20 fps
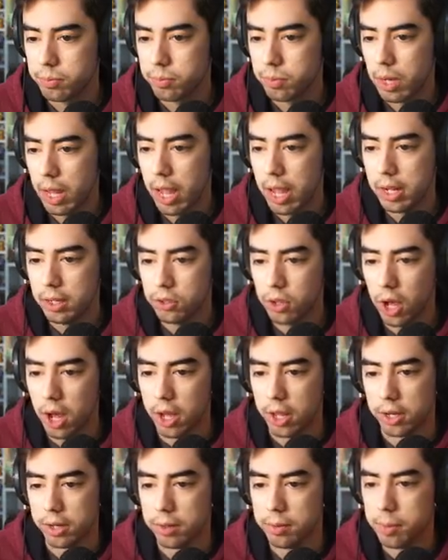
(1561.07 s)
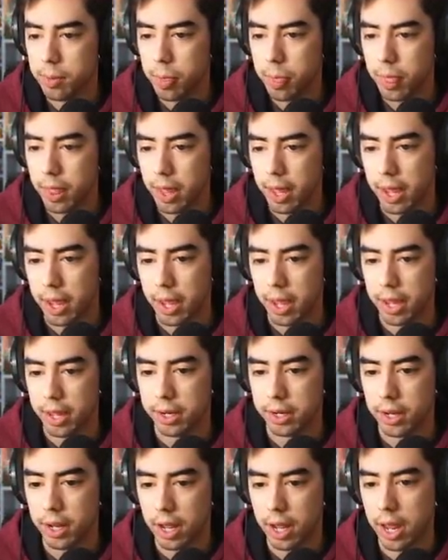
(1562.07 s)
A ton.
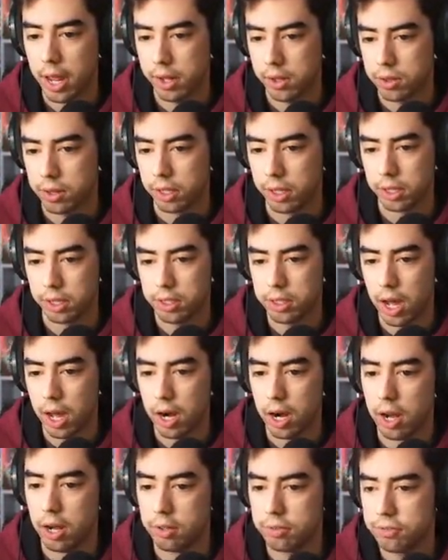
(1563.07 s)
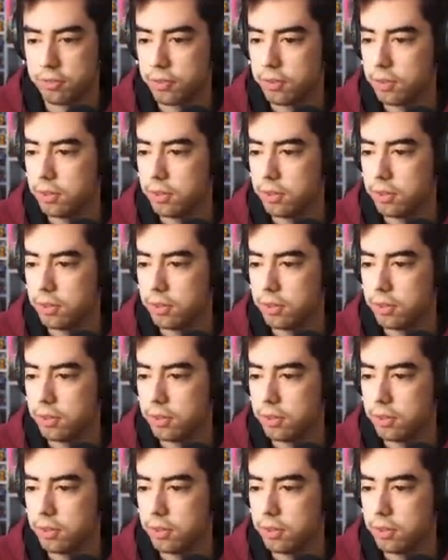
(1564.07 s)
And I accidentally got off